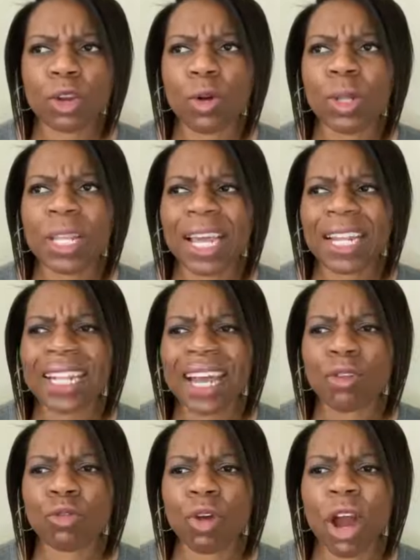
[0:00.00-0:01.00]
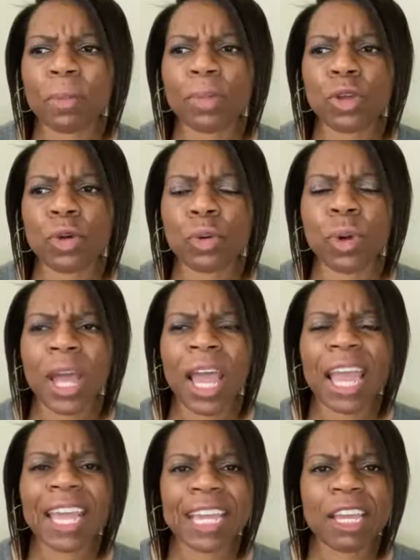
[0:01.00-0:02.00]
Don't let that rob you
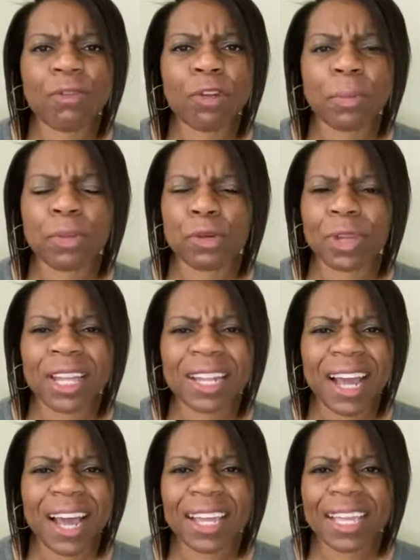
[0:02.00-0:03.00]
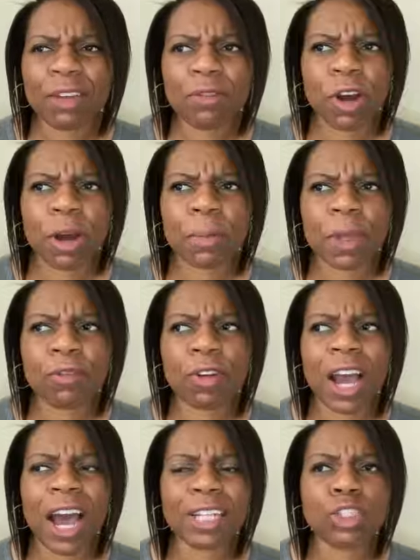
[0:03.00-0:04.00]
and give up. You cannot give up. If
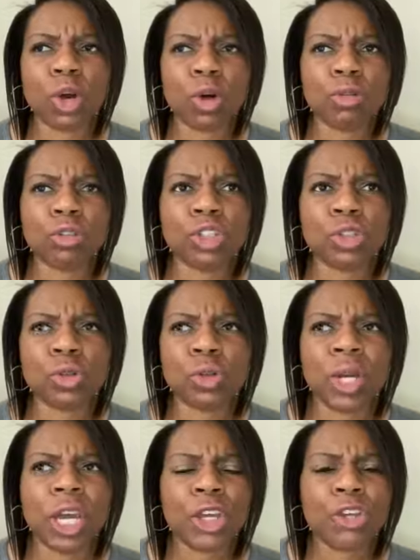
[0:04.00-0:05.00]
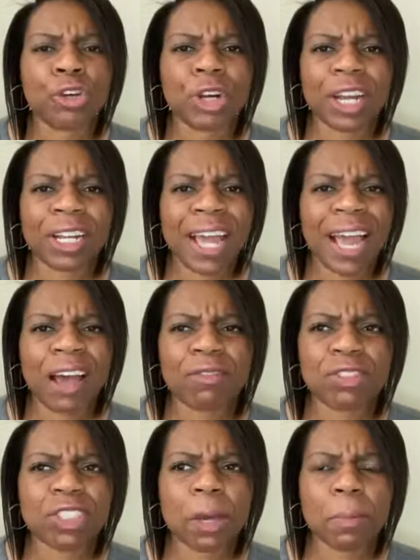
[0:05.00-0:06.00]
God told you you're going to
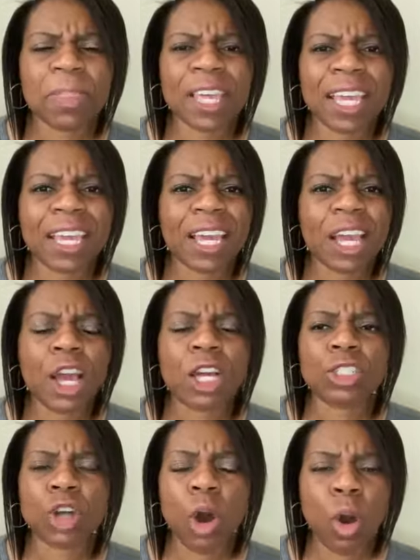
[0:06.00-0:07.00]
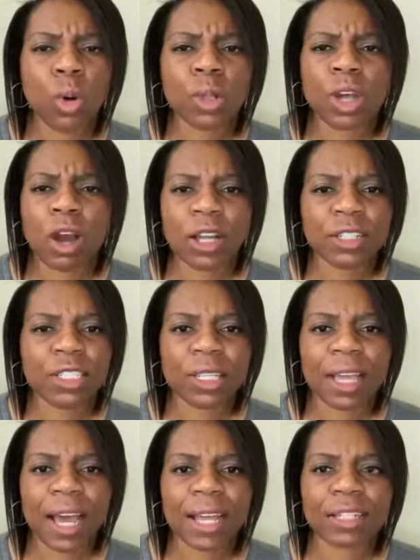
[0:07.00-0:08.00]
have something, hold on
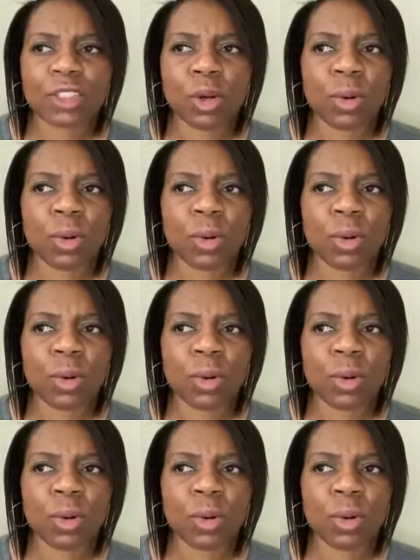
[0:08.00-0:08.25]
to that.